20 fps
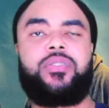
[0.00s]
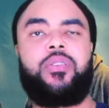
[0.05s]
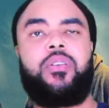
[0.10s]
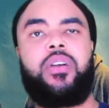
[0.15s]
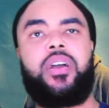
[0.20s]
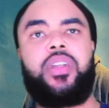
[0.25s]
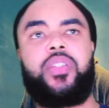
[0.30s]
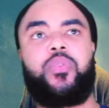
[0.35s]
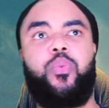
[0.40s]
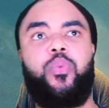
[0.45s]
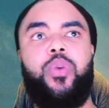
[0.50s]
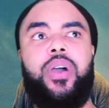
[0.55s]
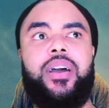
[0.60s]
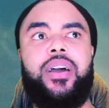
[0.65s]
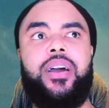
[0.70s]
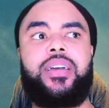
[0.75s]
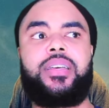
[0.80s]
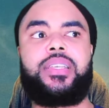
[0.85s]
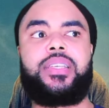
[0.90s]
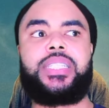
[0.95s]
on
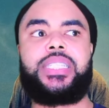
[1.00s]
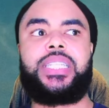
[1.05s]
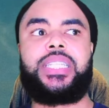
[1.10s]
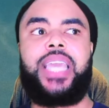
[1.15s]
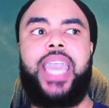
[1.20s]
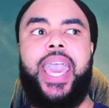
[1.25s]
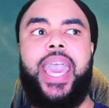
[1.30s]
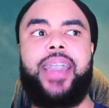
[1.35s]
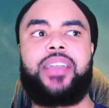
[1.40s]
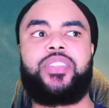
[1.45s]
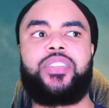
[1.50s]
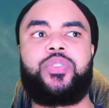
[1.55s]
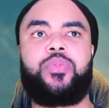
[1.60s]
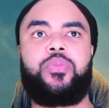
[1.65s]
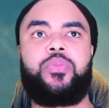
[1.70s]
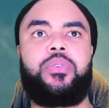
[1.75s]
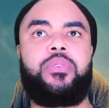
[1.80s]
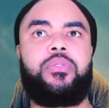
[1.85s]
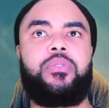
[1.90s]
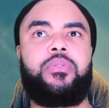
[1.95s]
was the
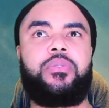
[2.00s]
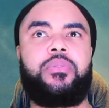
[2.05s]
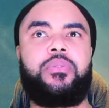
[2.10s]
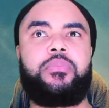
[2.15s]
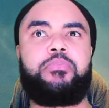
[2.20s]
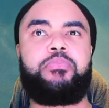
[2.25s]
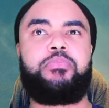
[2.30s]
actual